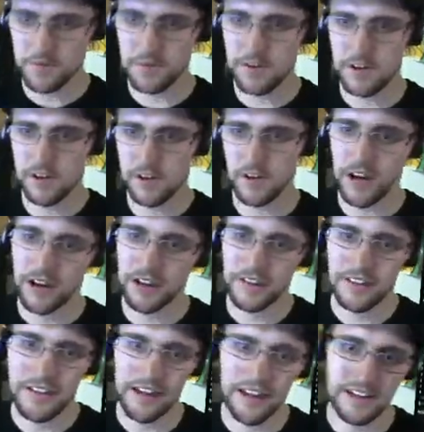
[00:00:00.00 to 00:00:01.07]
Okay,
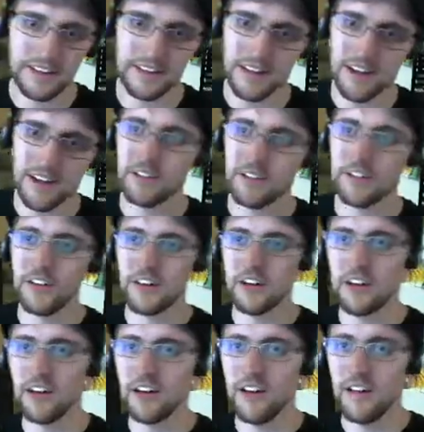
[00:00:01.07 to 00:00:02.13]
that guy's down.
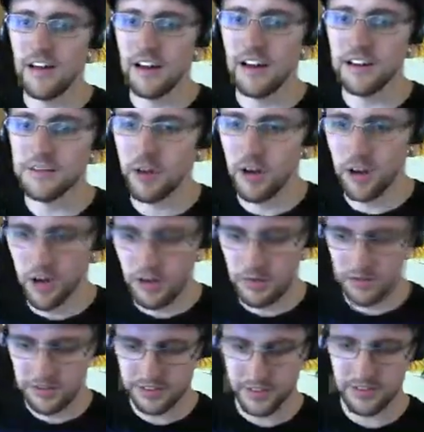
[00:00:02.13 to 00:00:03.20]
Ice bombs.